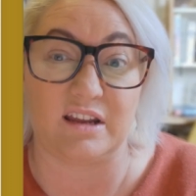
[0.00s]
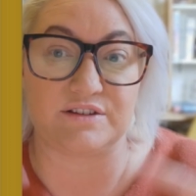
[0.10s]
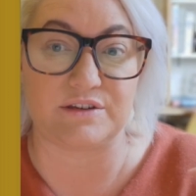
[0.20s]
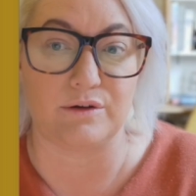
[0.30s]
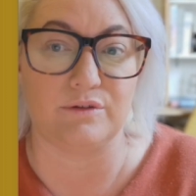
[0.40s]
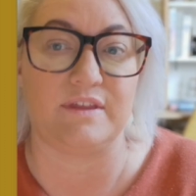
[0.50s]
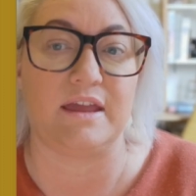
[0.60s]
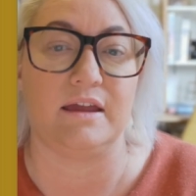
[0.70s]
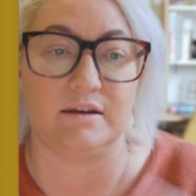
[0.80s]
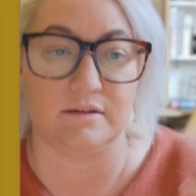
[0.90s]
And so
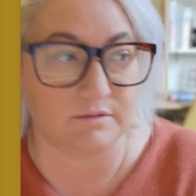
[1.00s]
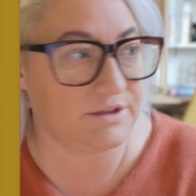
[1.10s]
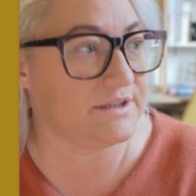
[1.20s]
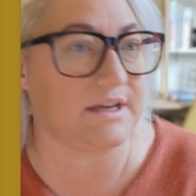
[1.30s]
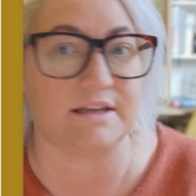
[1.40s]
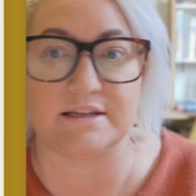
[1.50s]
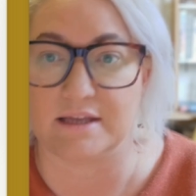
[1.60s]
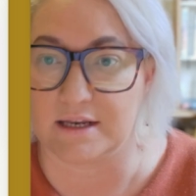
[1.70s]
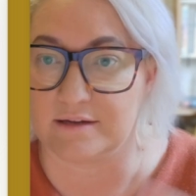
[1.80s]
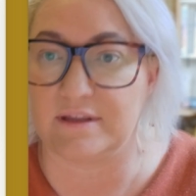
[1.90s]
then you start to
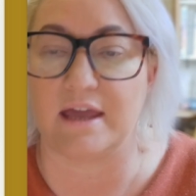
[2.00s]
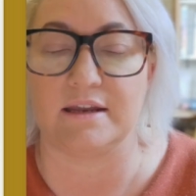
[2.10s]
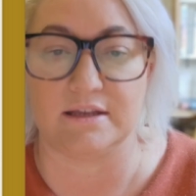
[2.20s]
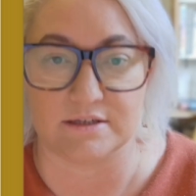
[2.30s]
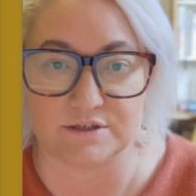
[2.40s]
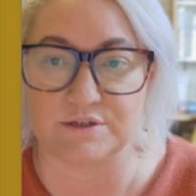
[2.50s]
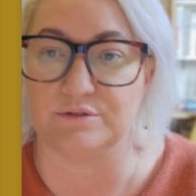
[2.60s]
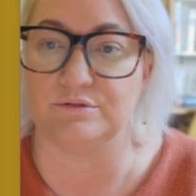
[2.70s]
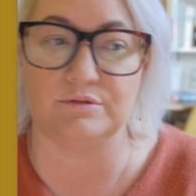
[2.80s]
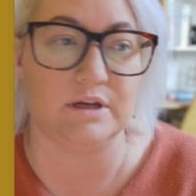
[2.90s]
kind of get
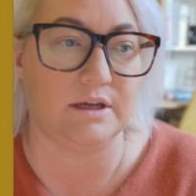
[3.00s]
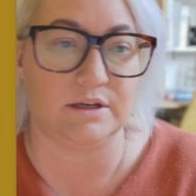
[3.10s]
into,